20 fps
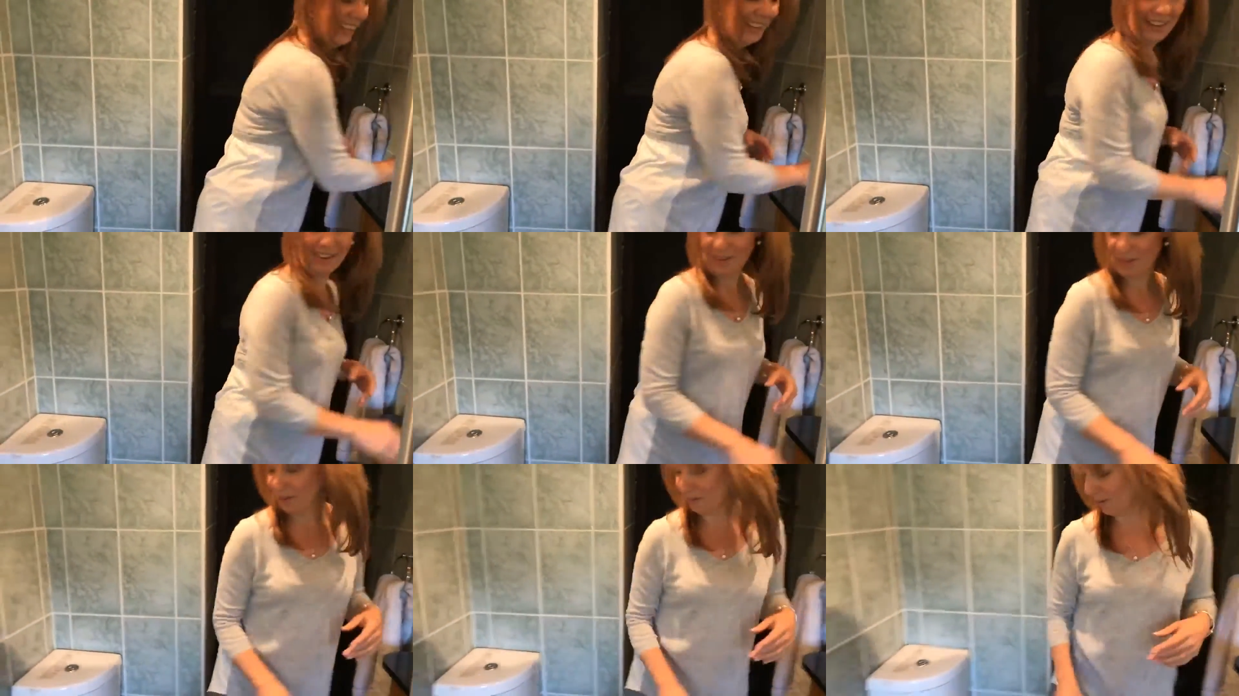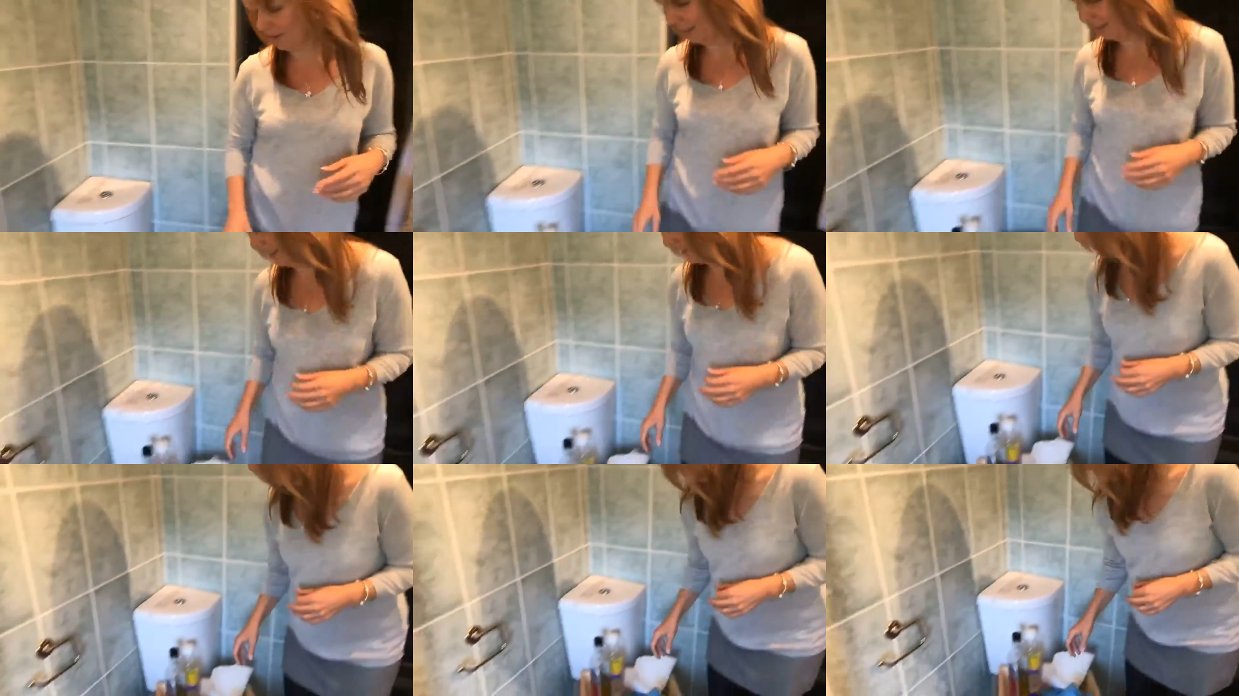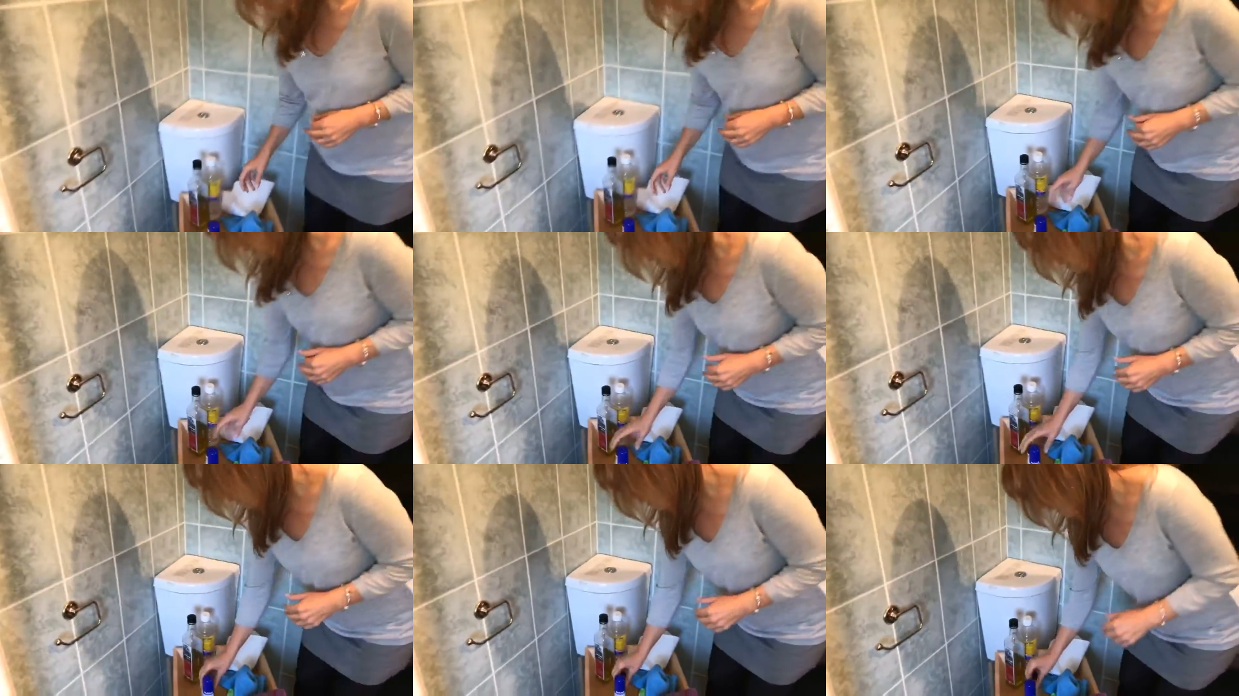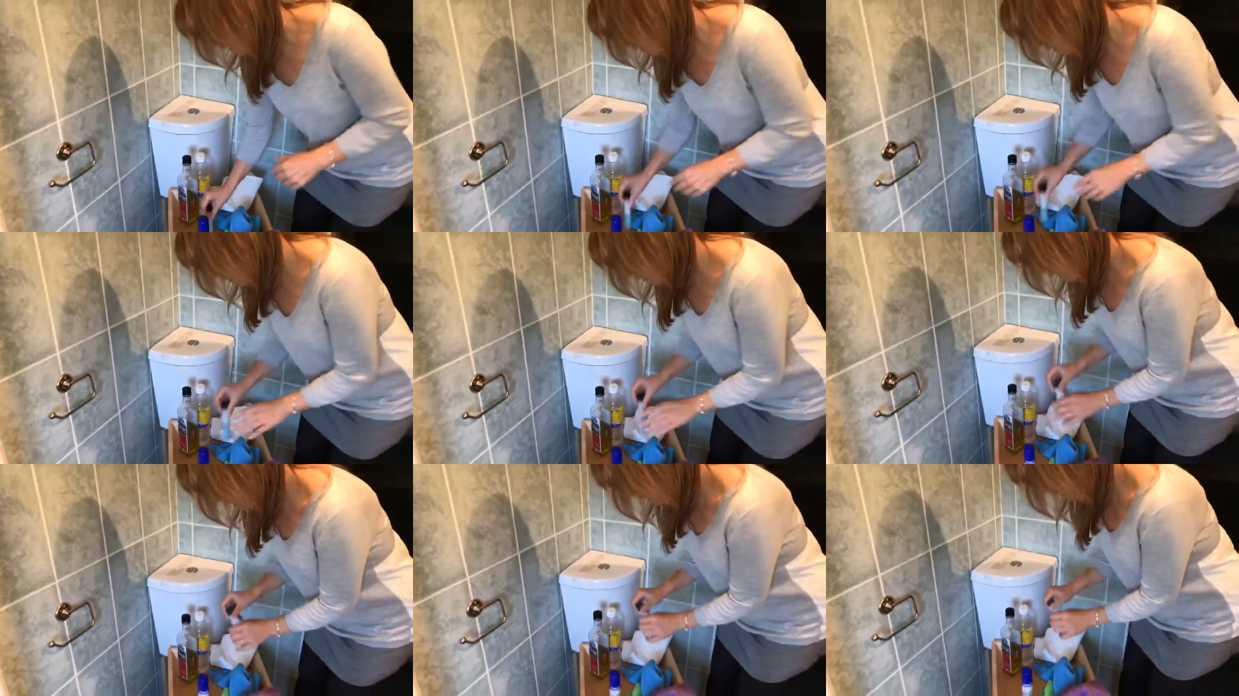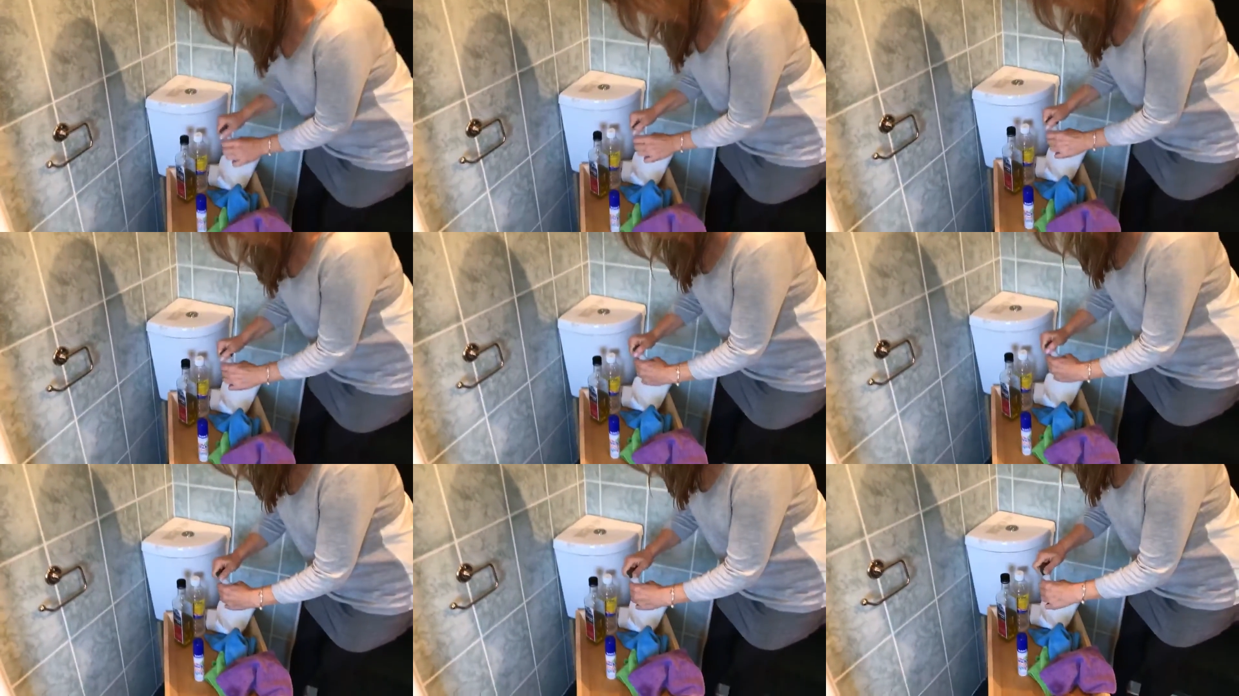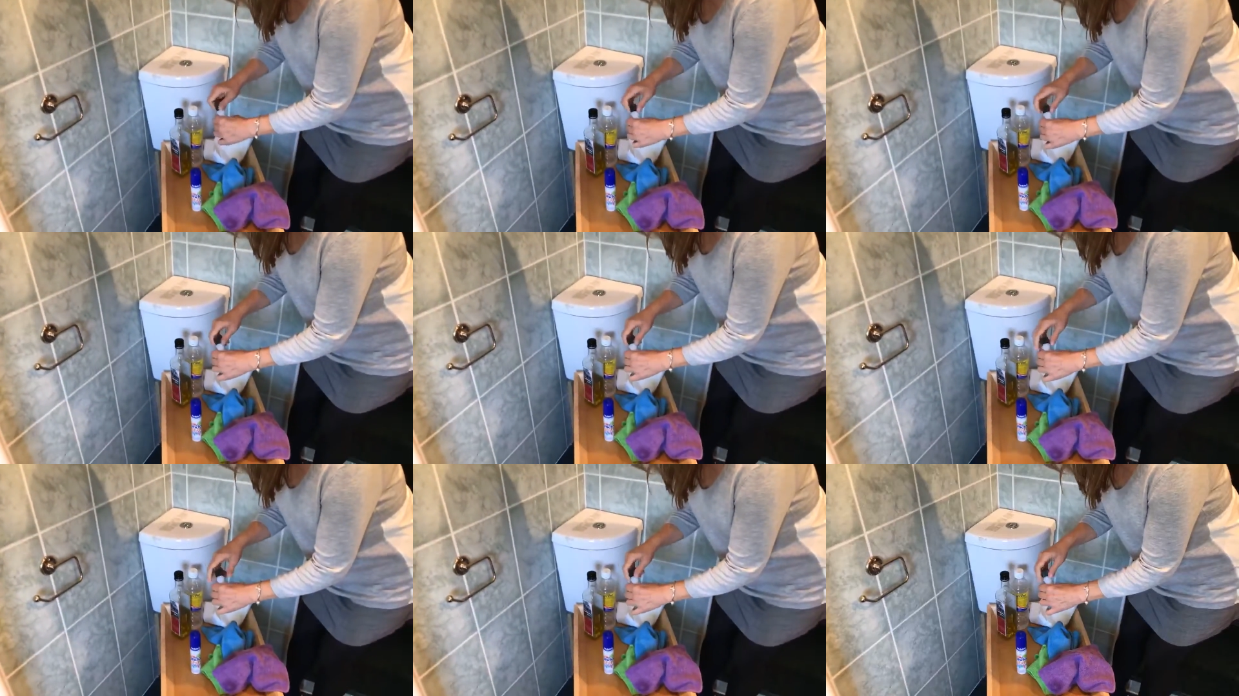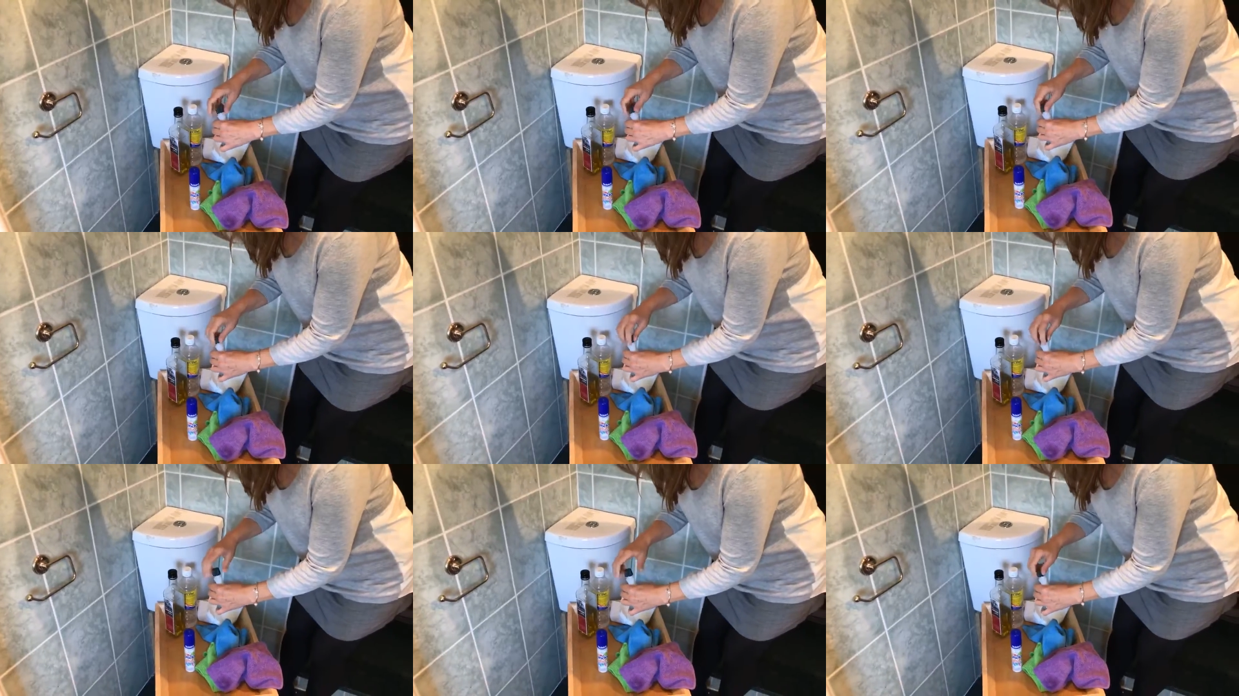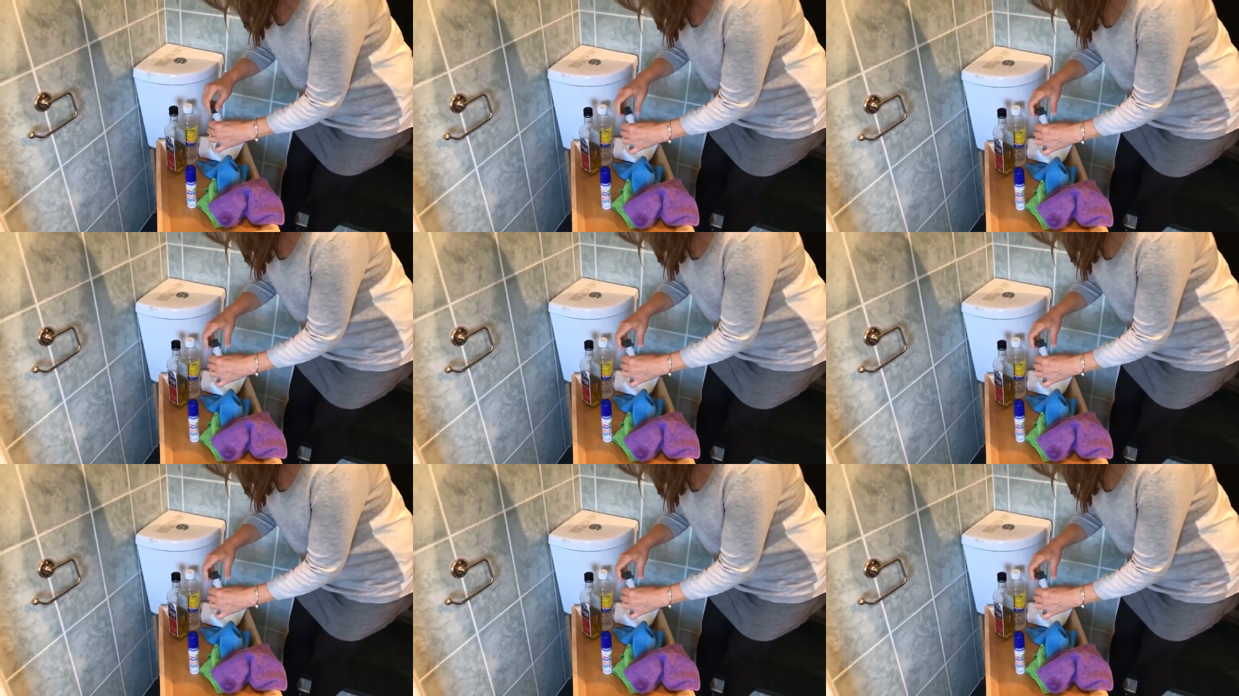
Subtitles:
[unreadable: no face in view]